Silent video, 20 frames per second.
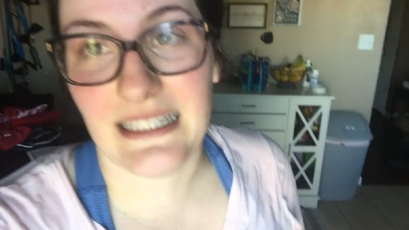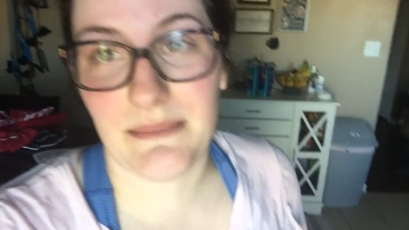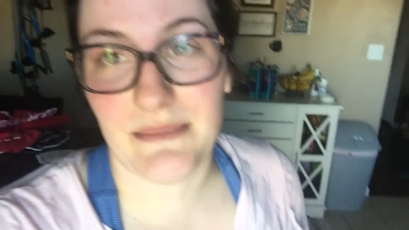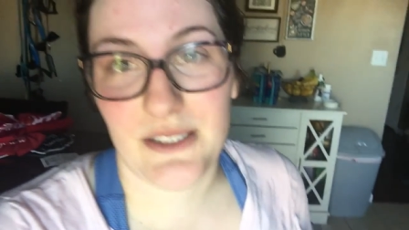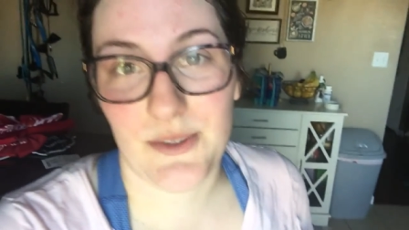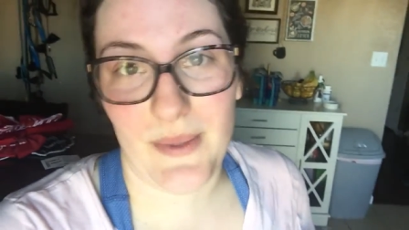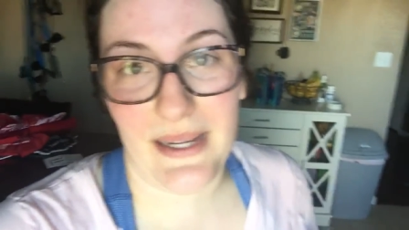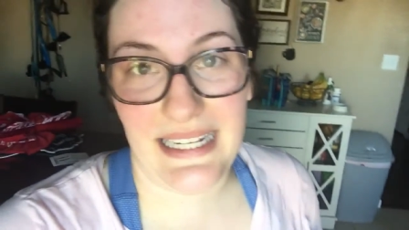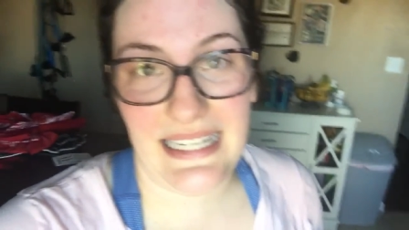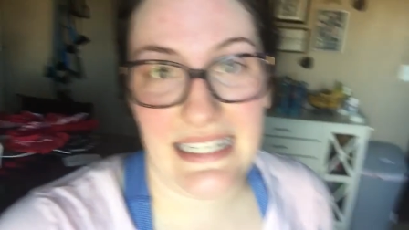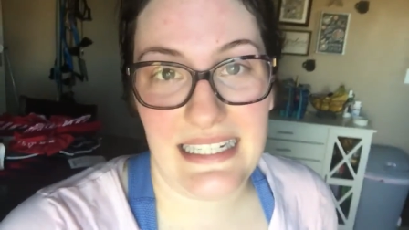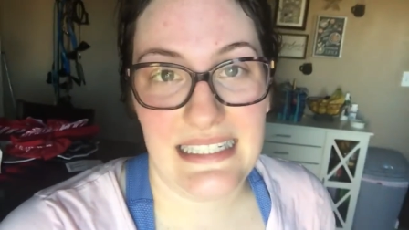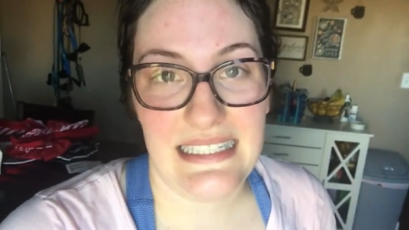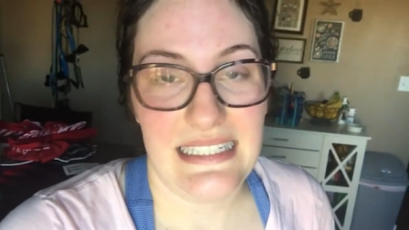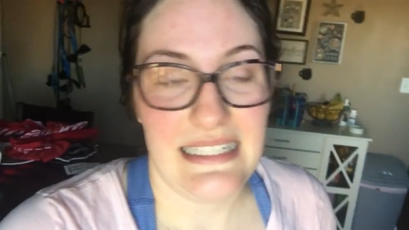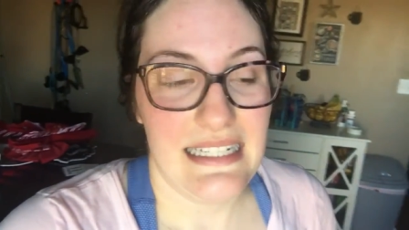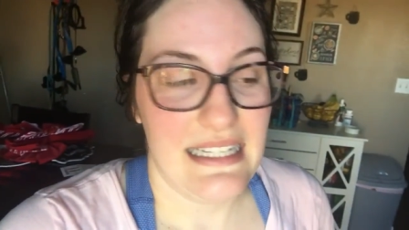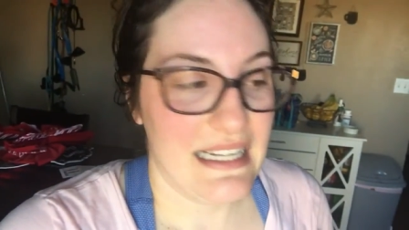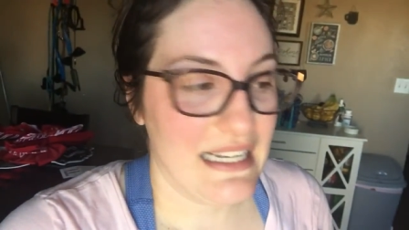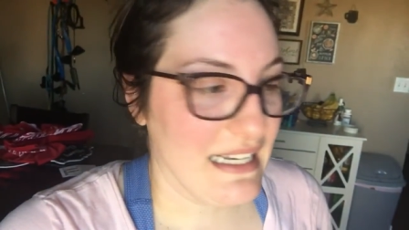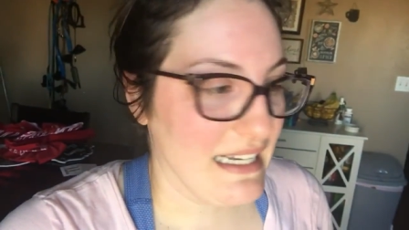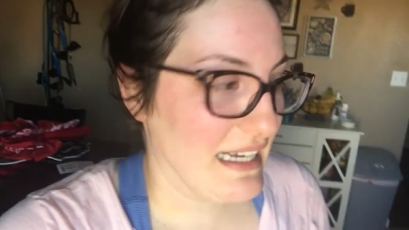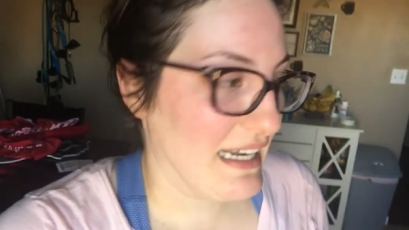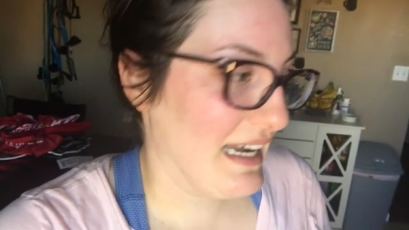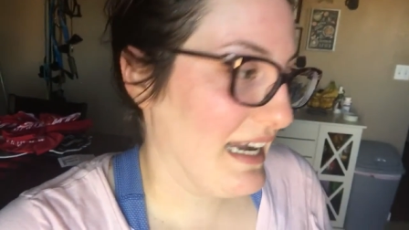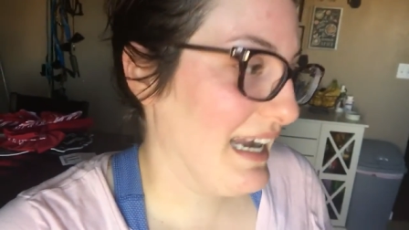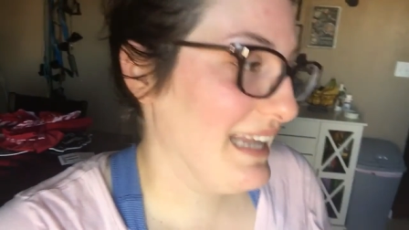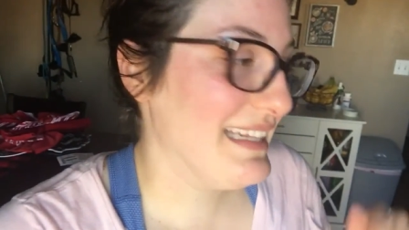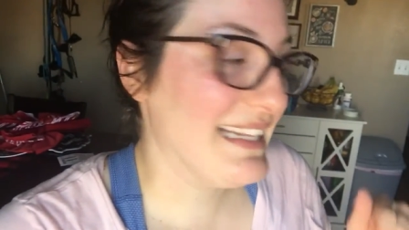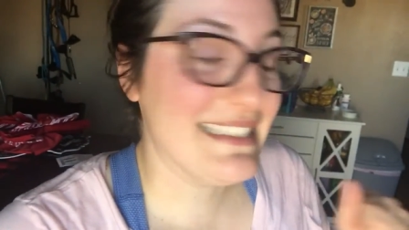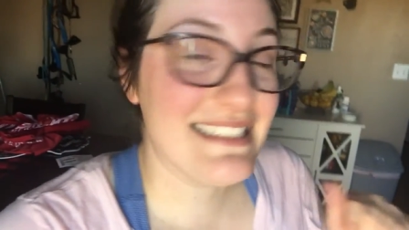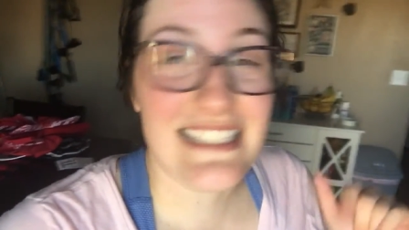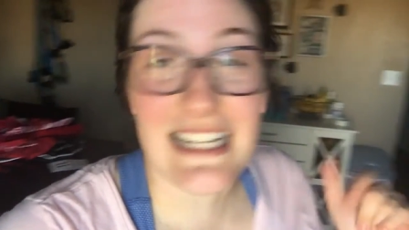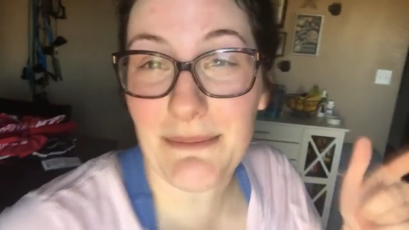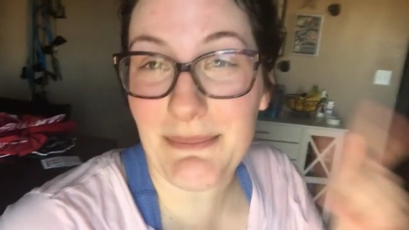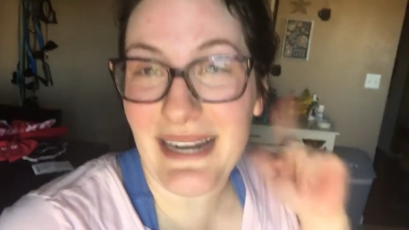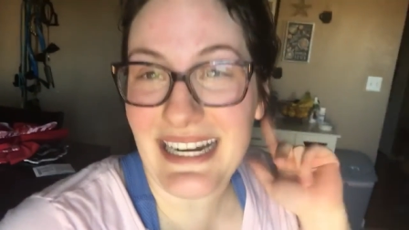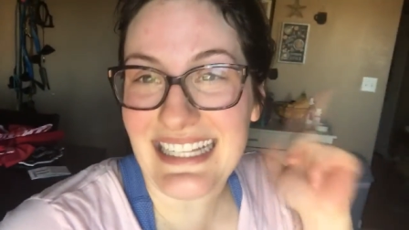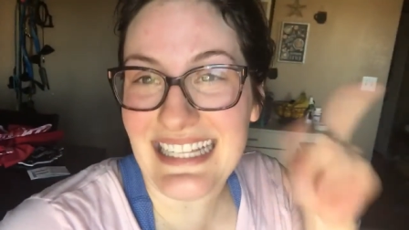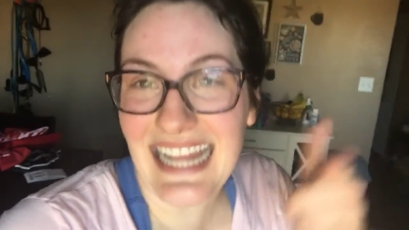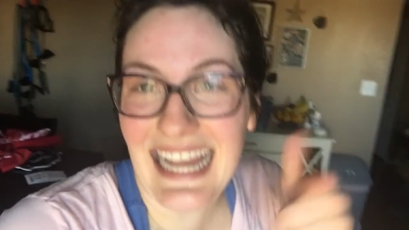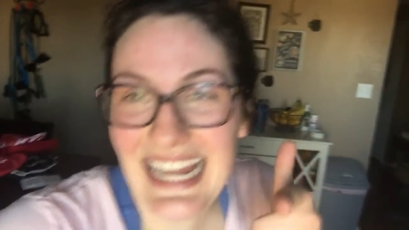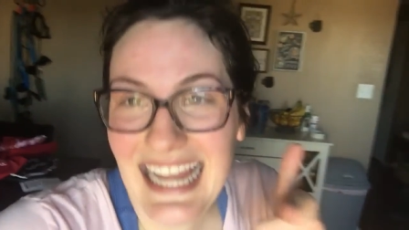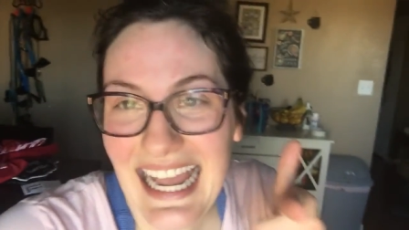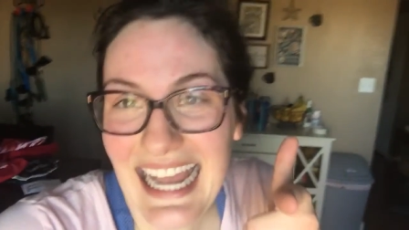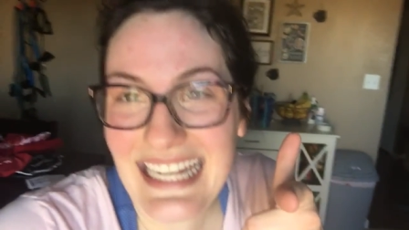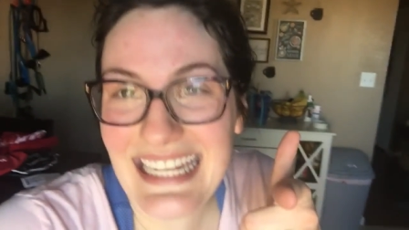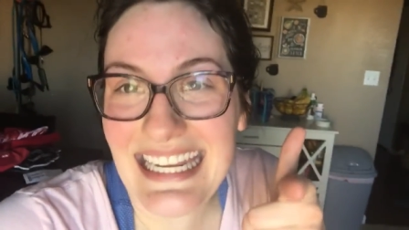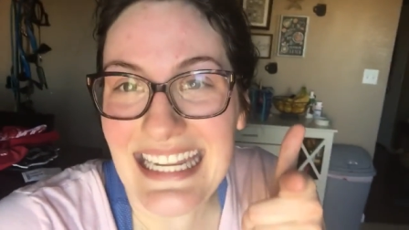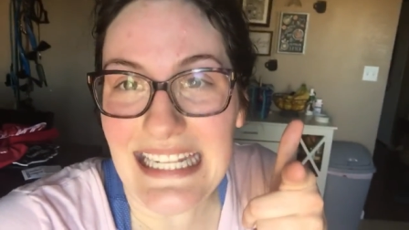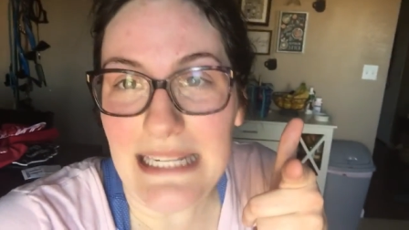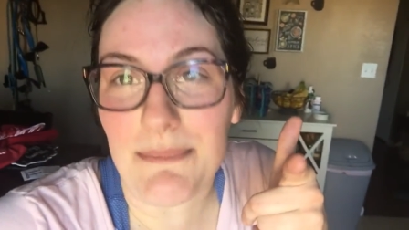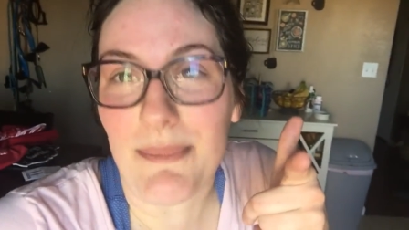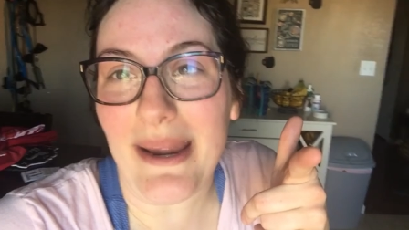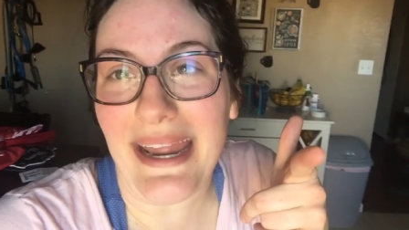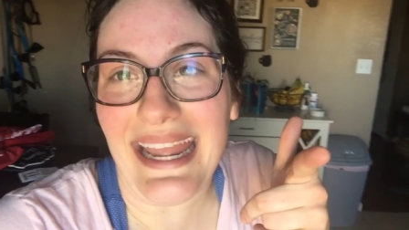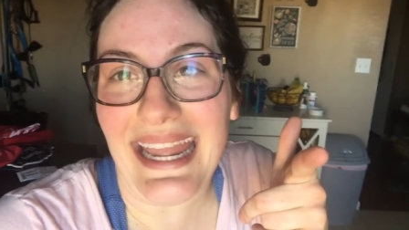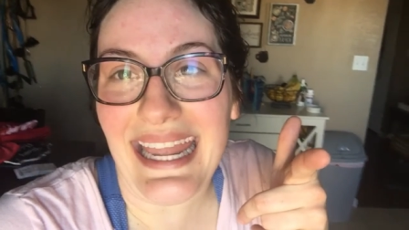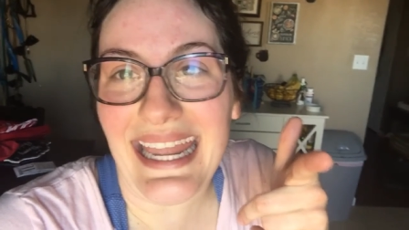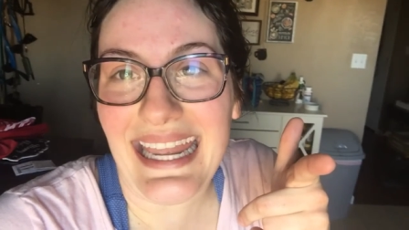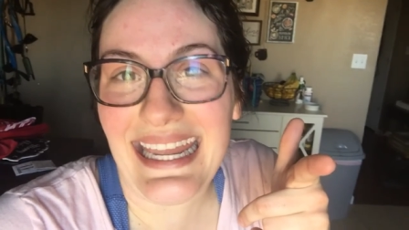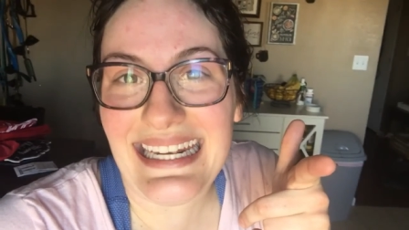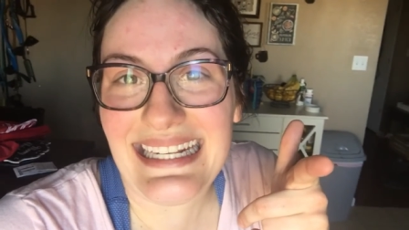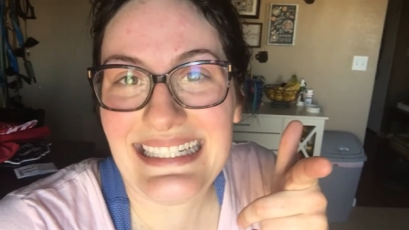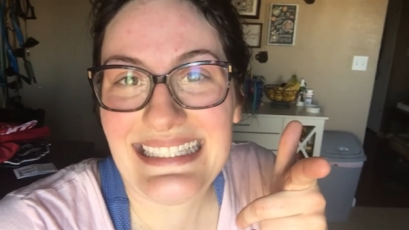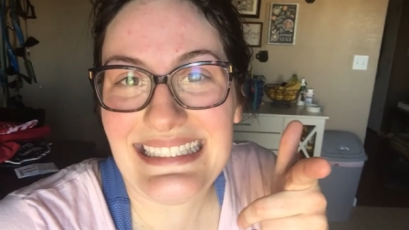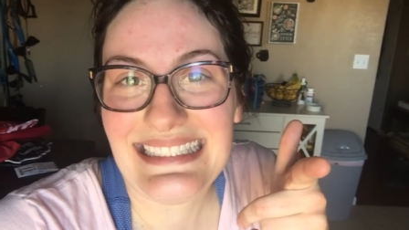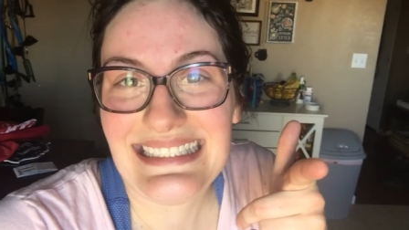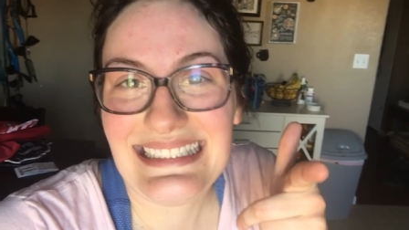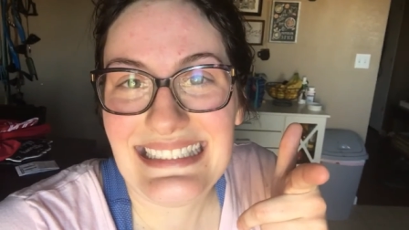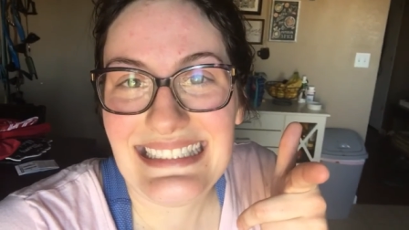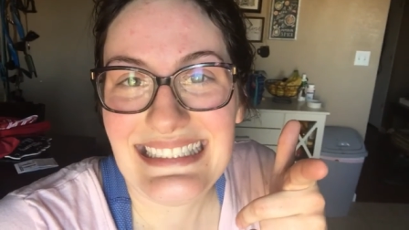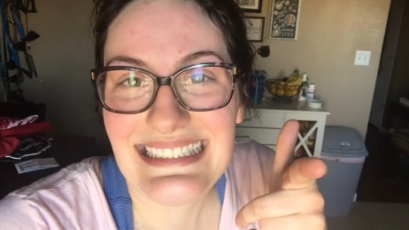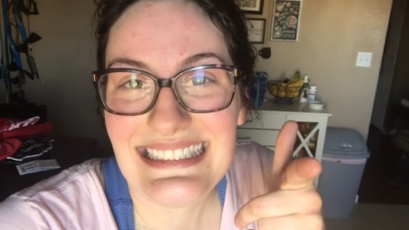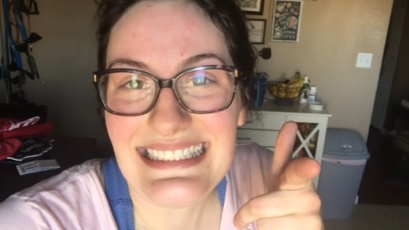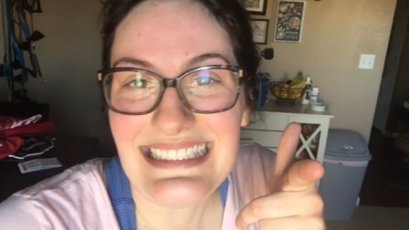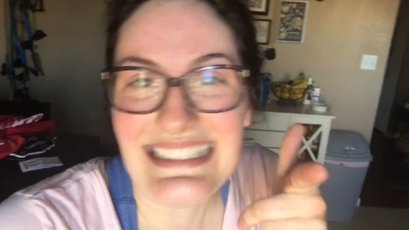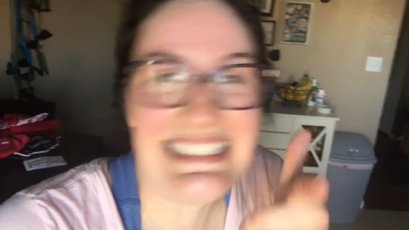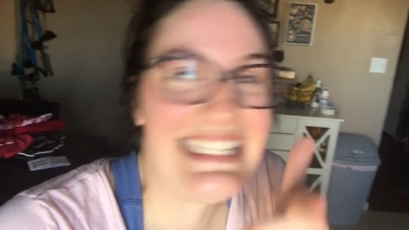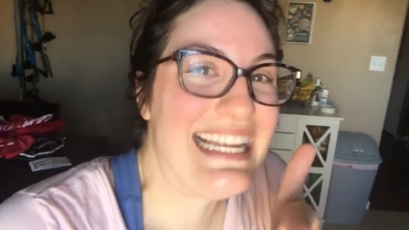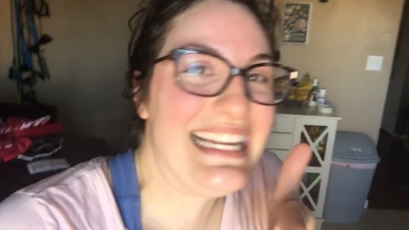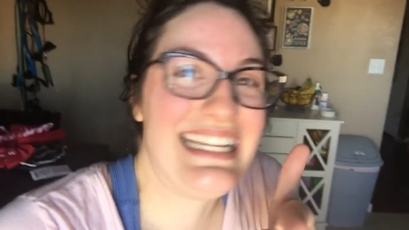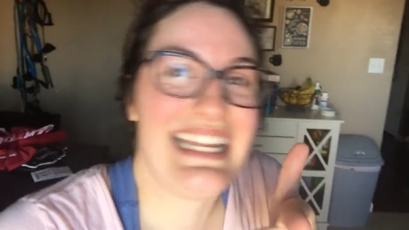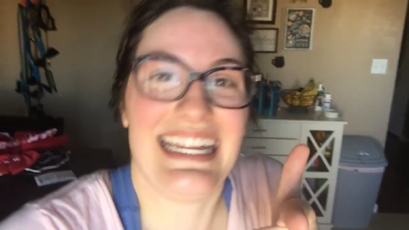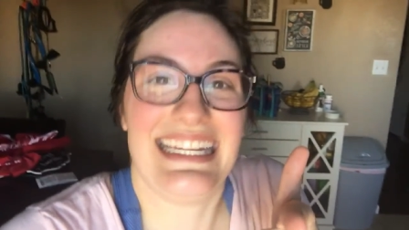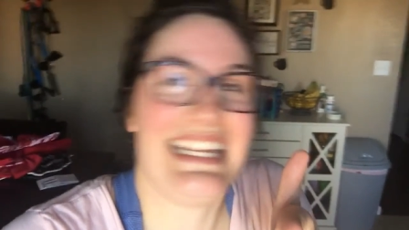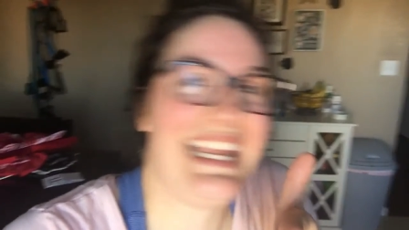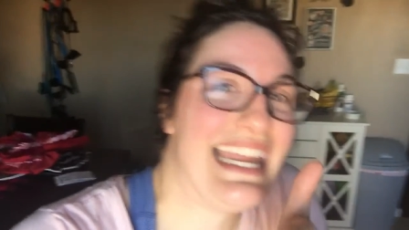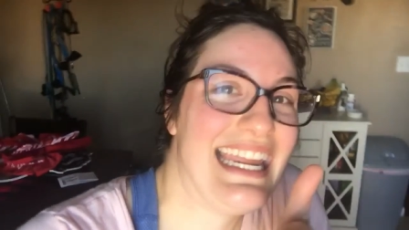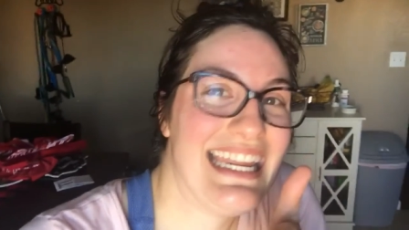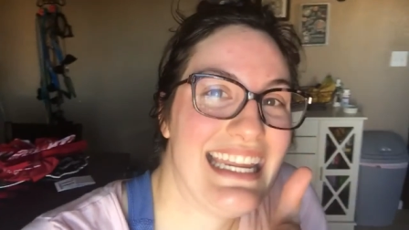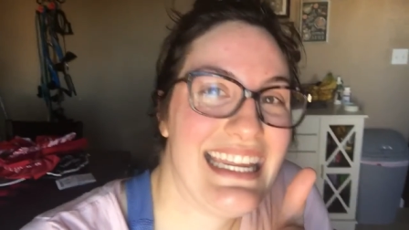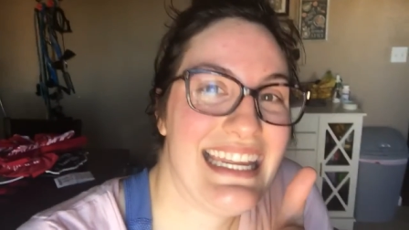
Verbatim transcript: I'm sweaty, uh, and then start making that zucchini bread. Yeah, yeah, yeah.